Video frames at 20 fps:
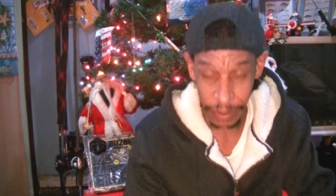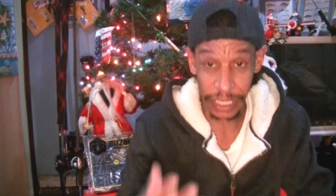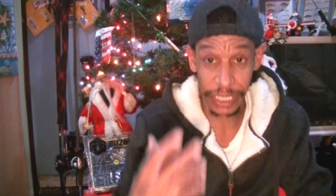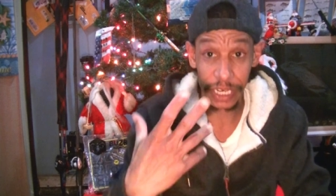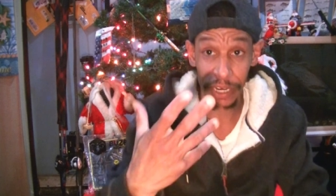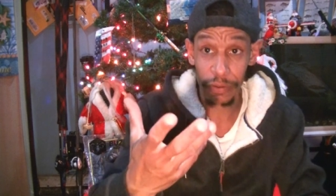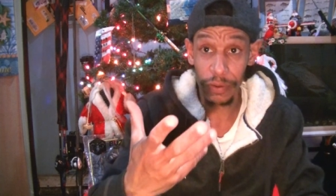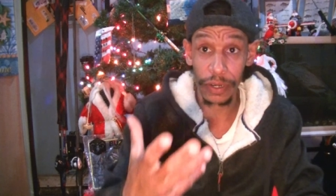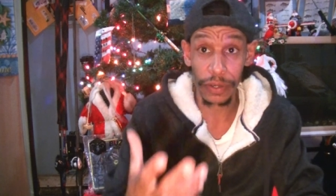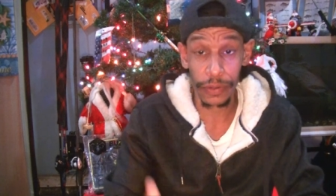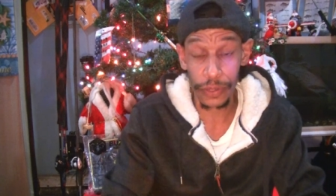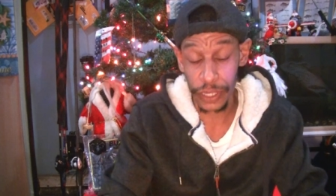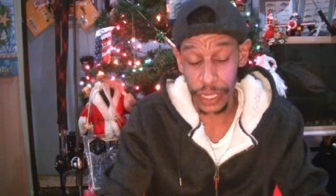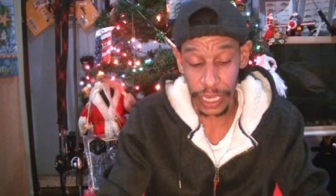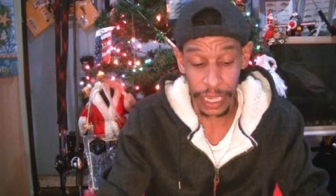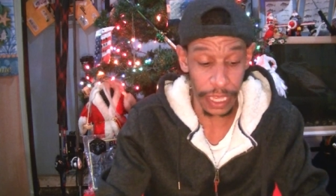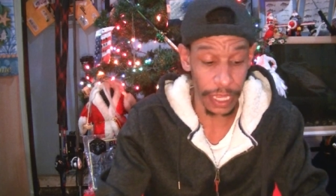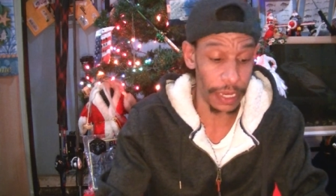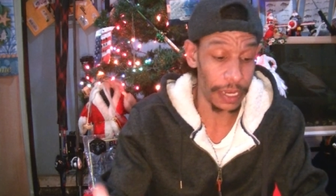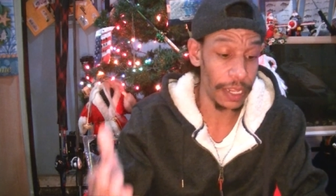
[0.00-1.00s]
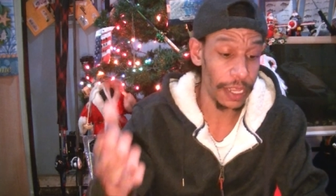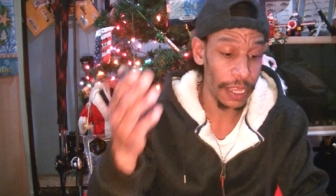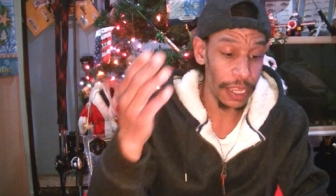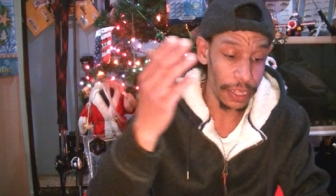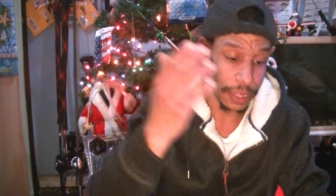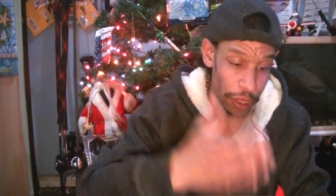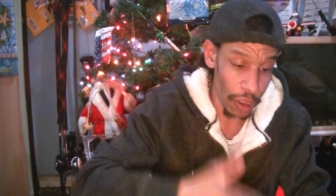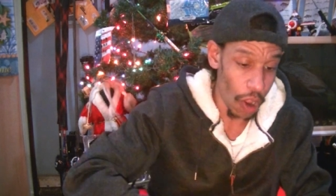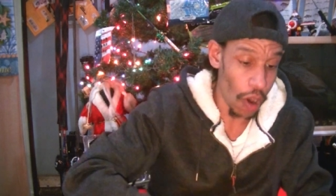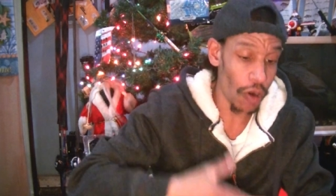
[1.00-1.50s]
materials in
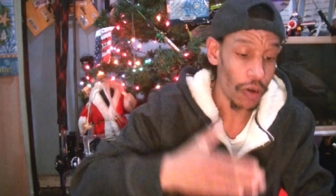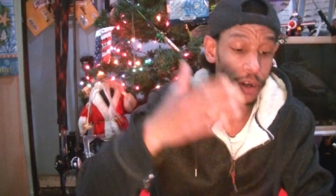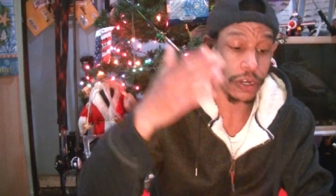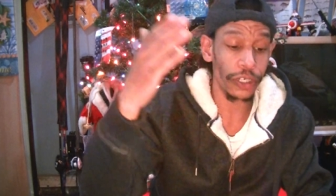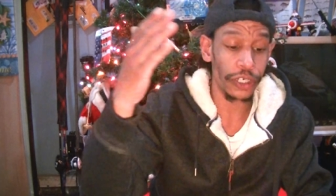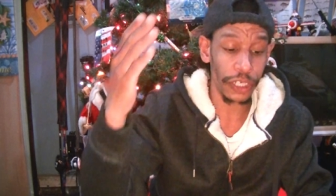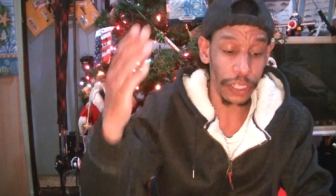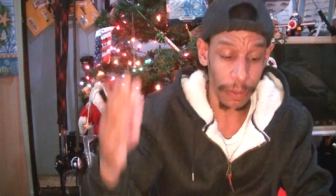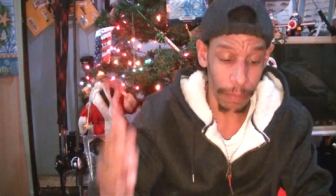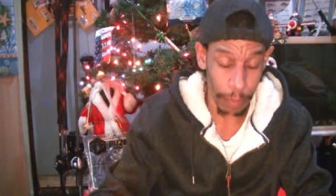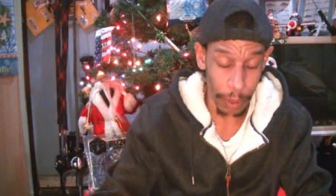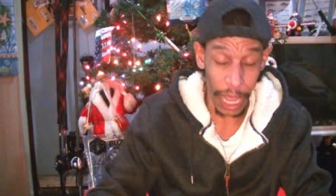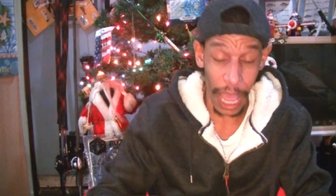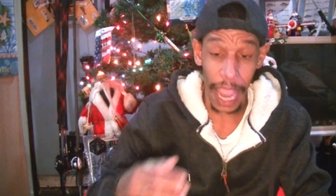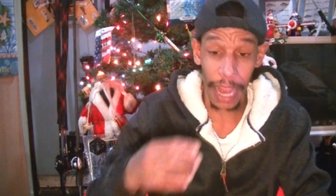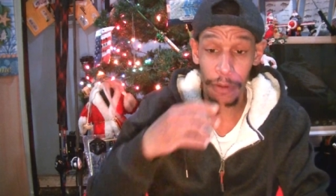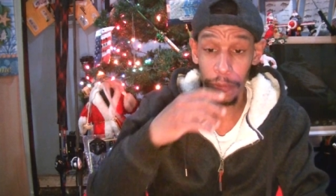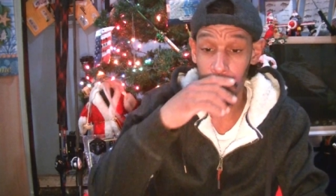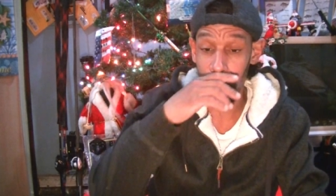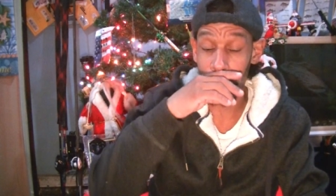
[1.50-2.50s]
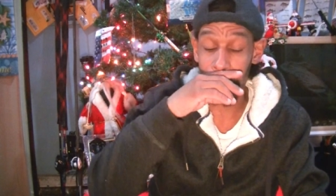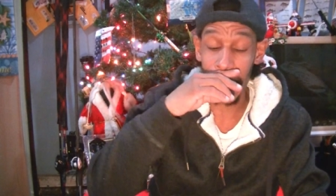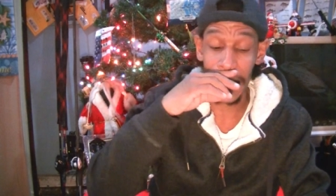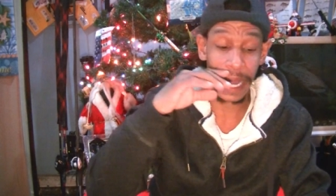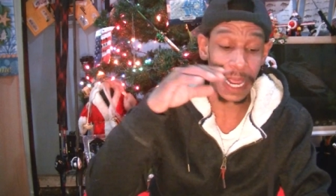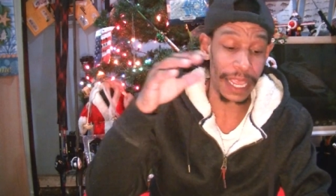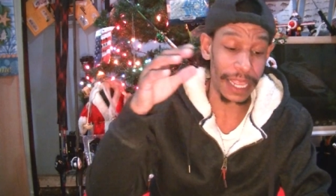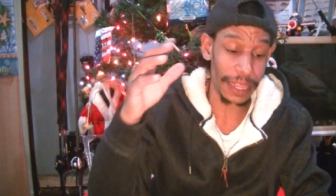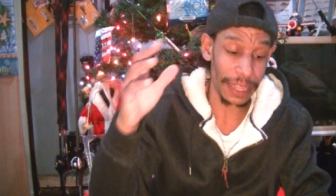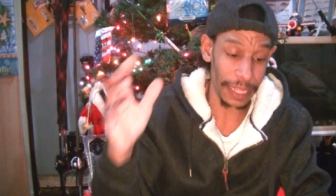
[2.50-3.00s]
the orange and the black
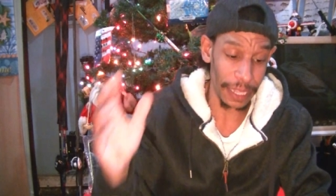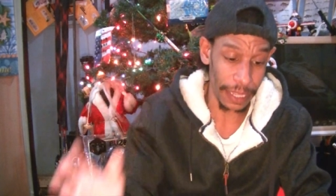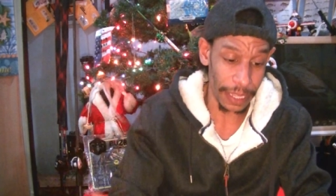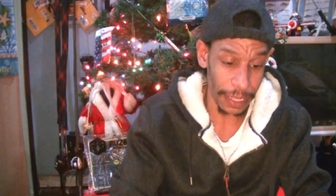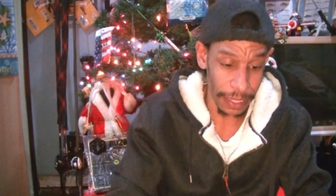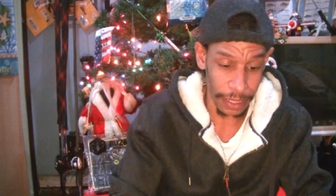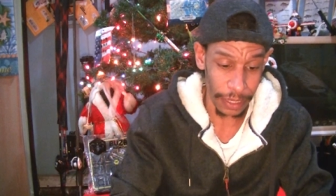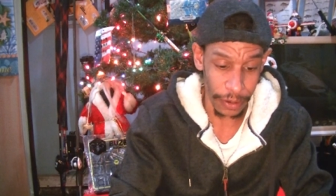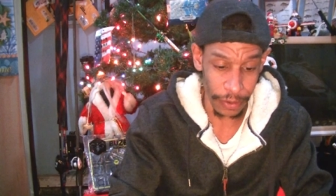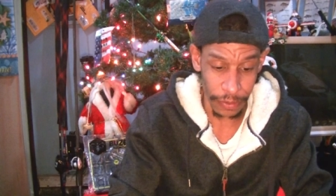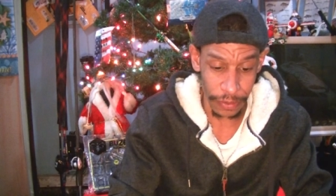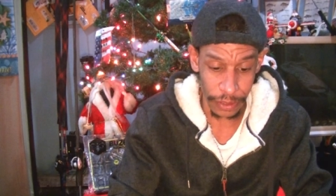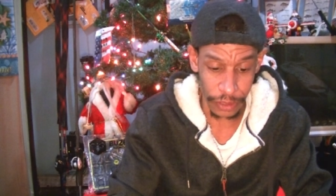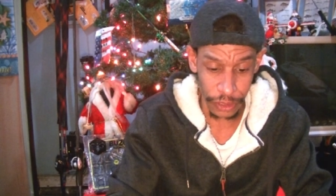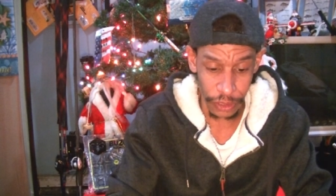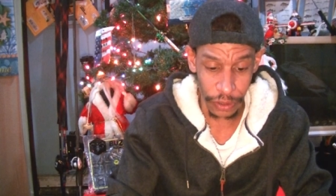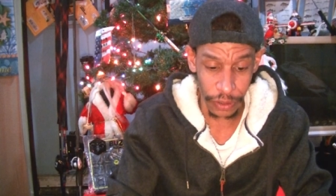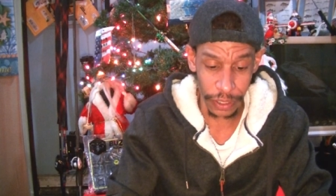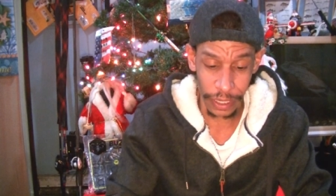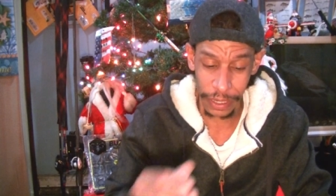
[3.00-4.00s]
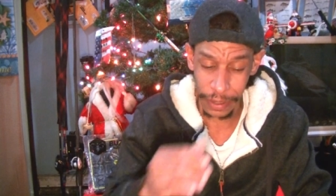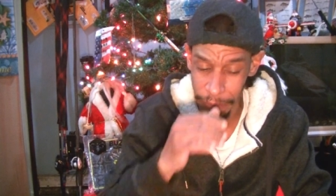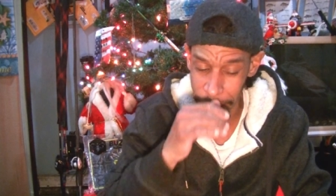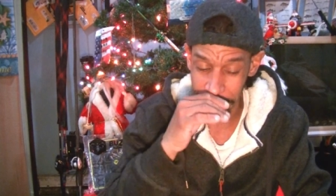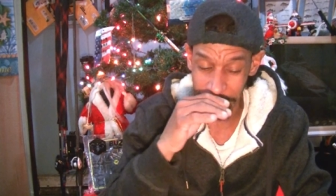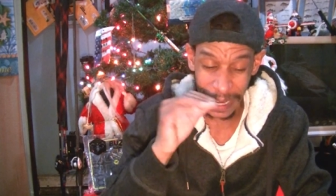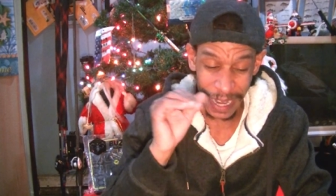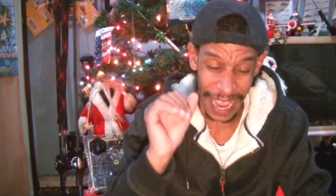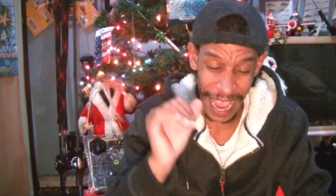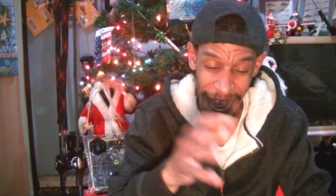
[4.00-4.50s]
red and the, you know, the shark, you know,
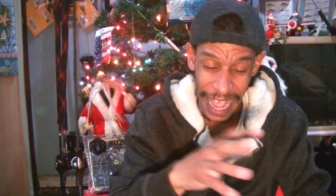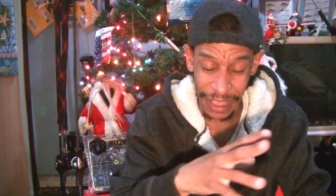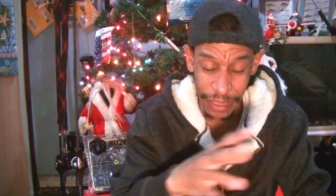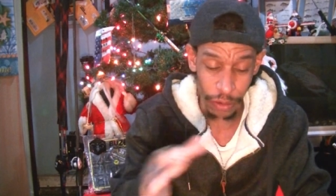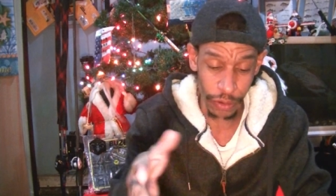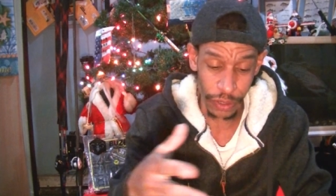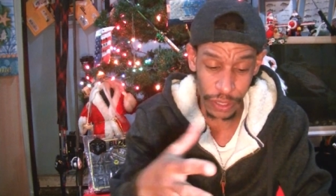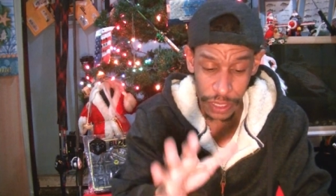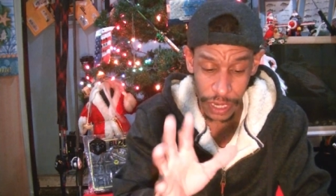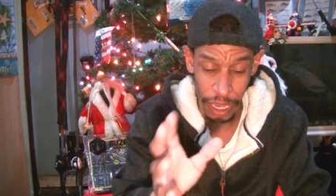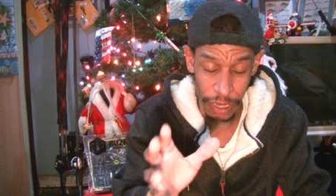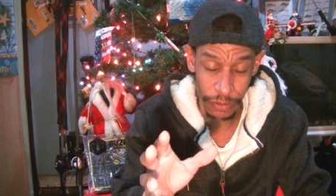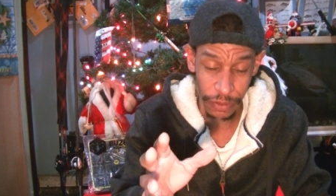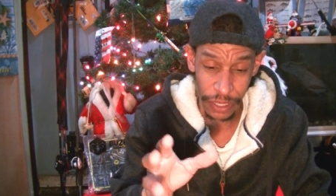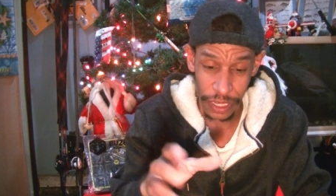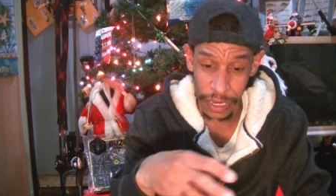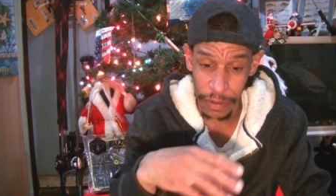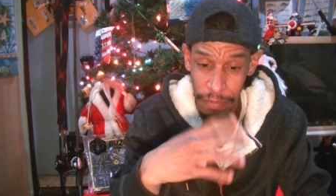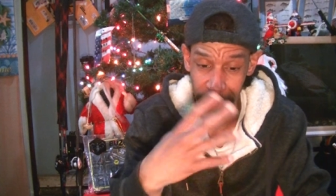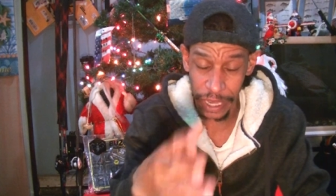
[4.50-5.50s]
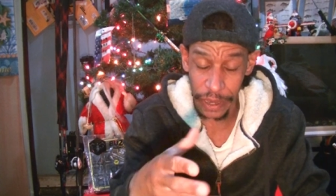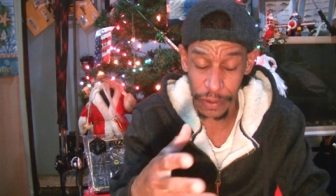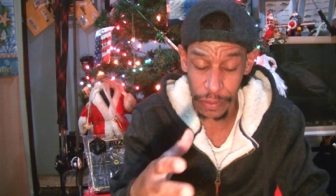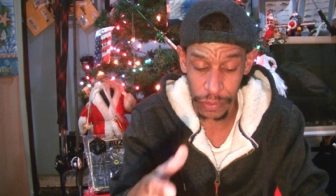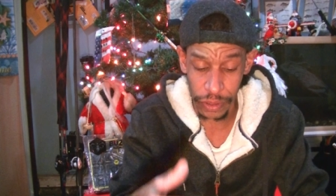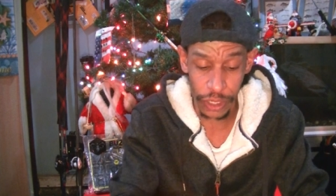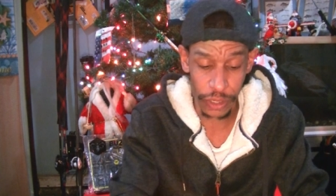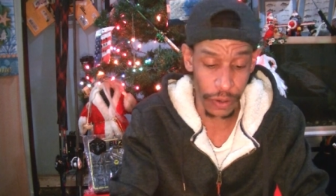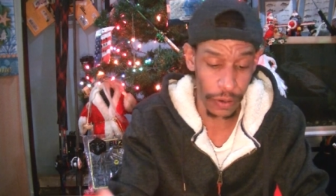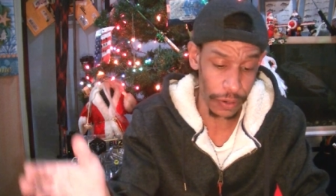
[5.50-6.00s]
you can add those colors in and make your
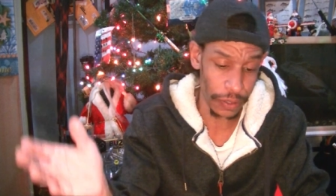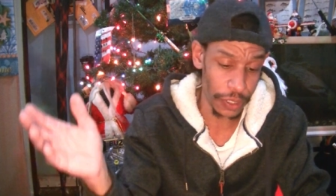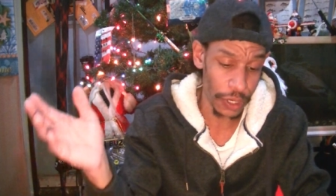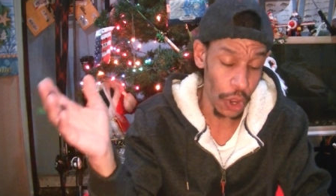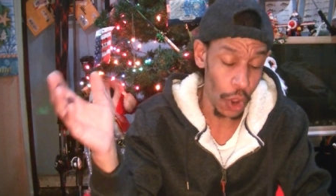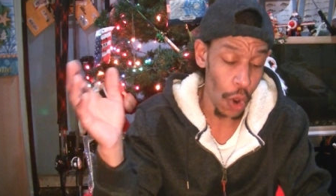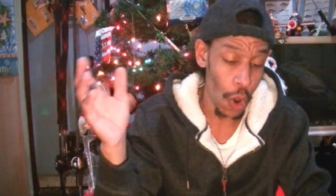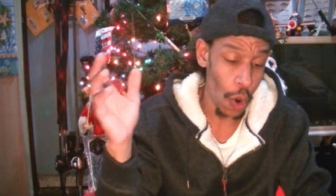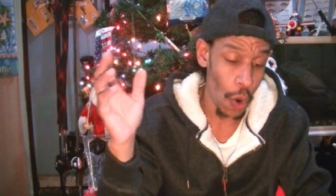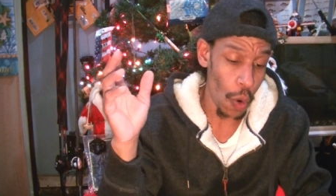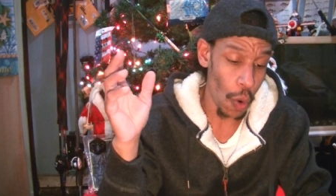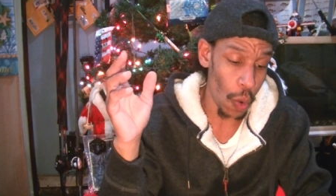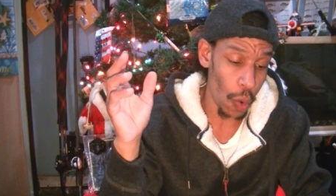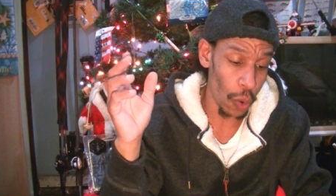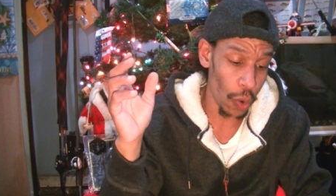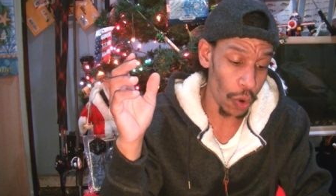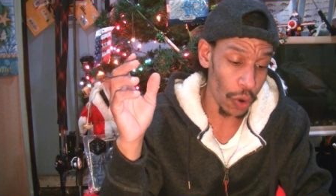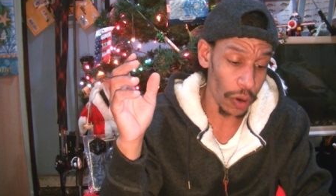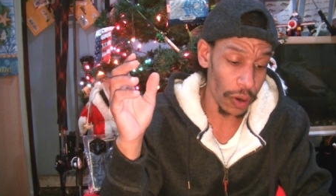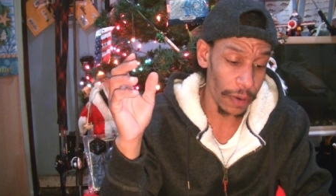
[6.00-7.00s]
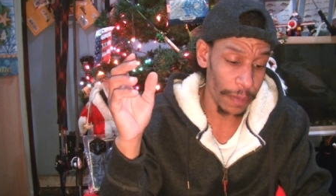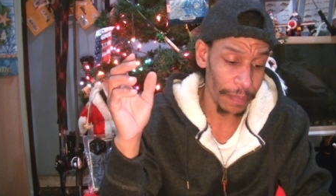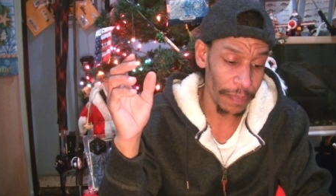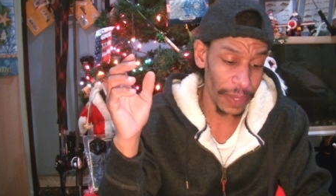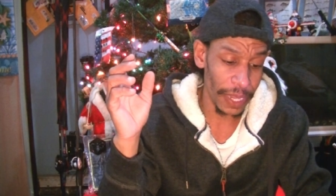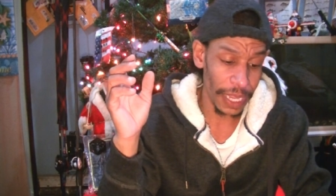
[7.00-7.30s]
own skirts or